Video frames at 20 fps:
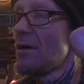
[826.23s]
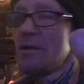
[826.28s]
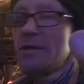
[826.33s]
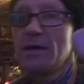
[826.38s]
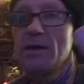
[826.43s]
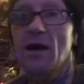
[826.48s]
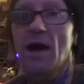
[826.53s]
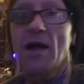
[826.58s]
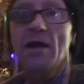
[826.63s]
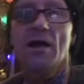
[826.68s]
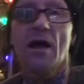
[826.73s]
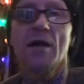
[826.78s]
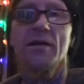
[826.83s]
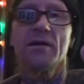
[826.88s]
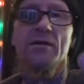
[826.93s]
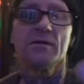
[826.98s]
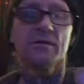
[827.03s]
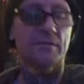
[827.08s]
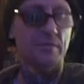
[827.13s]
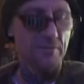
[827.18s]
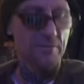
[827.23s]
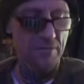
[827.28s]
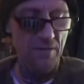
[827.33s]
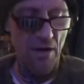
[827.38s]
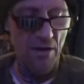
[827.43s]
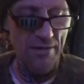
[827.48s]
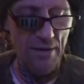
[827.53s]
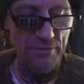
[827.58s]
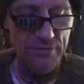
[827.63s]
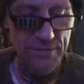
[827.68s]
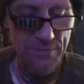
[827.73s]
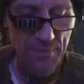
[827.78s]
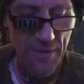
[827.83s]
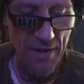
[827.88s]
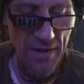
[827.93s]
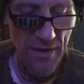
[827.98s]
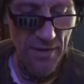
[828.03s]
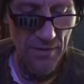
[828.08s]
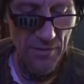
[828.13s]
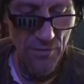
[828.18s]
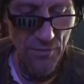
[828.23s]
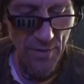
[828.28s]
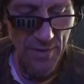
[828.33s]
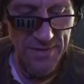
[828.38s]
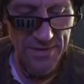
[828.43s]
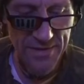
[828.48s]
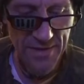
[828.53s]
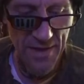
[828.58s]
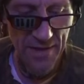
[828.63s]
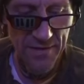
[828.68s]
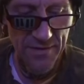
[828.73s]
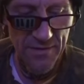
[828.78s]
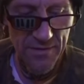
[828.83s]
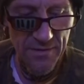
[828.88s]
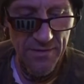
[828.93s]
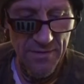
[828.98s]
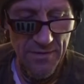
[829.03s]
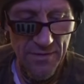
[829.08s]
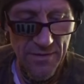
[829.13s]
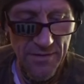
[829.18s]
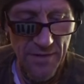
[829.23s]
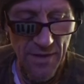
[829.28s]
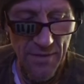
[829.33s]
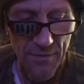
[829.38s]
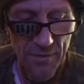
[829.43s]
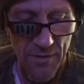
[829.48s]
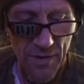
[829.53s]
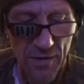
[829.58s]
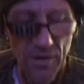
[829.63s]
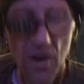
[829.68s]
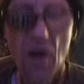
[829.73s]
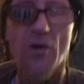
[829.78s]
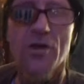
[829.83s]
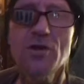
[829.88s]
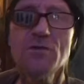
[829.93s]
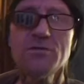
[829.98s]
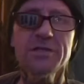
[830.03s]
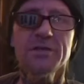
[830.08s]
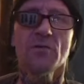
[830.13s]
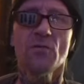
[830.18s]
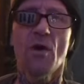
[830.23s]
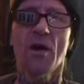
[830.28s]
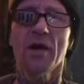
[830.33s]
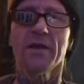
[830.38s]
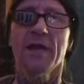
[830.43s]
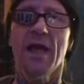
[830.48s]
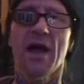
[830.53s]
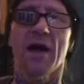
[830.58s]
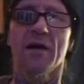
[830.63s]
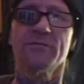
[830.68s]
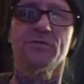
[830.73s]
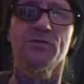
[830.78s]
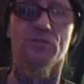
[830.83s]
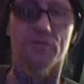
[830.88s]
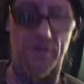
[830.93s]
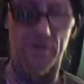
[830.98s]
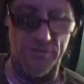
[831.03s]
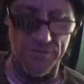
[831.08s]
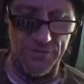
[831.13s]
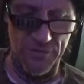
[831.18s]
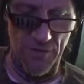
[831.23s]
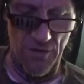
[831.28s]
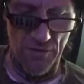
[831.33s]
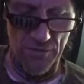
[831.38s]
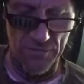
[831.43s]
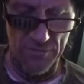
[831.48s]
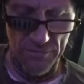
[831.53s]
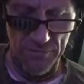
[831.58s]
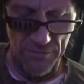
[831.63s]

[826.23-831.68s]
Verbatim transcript: They, I, I don't. No, that was my. Who was that? No, Houston won, yeah, two years ago.